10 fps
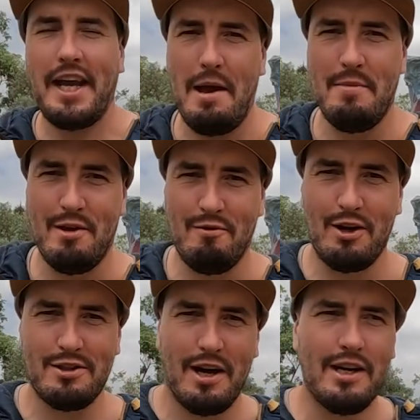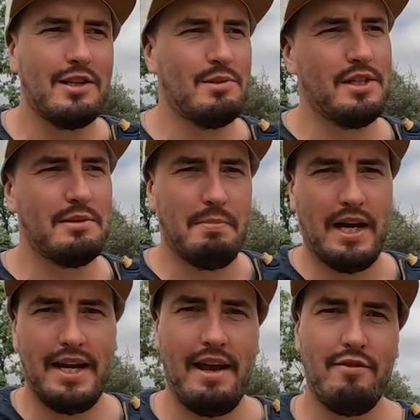of came at the wrong time because we just
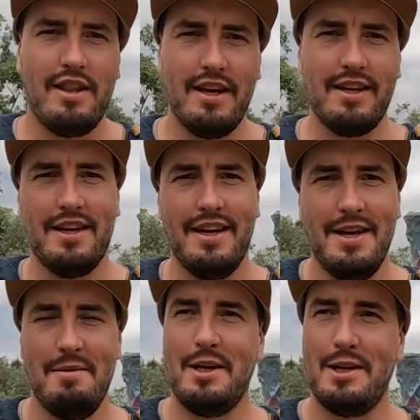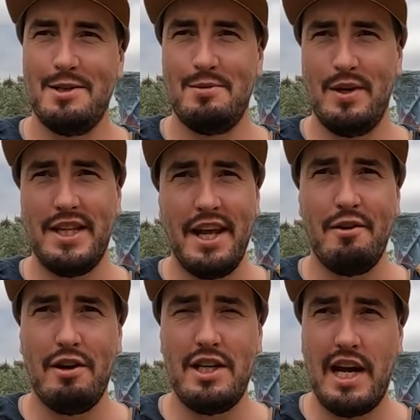burnt everything because we
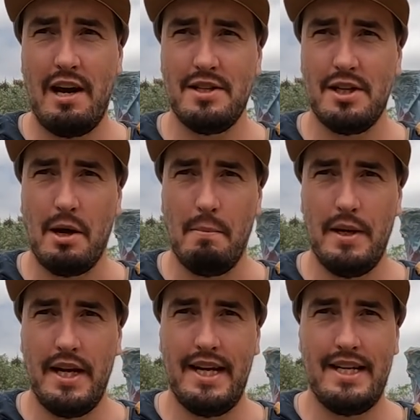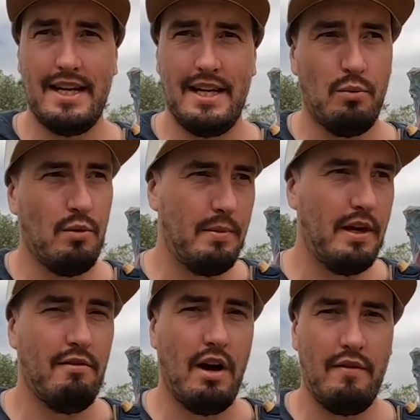did reach out to the company and they said it wouldn't be
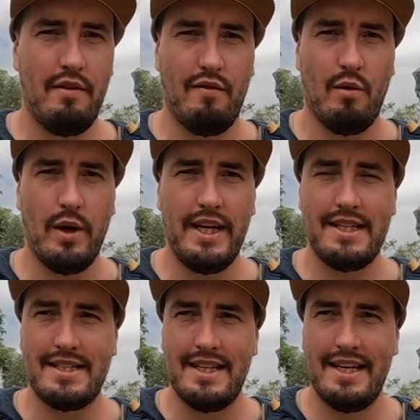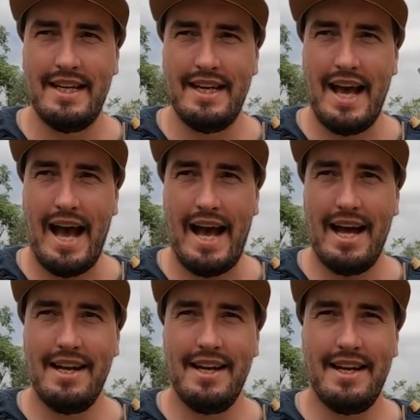arriving for weeks
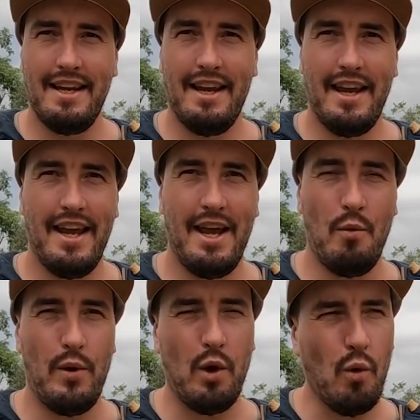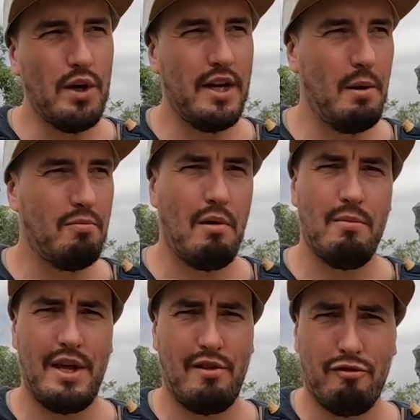and we ordered it
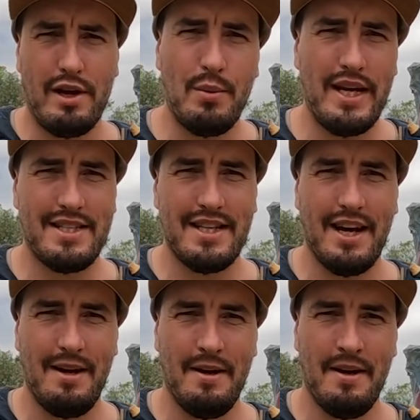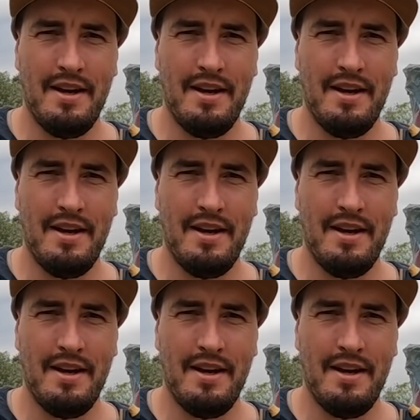probably three weeks ago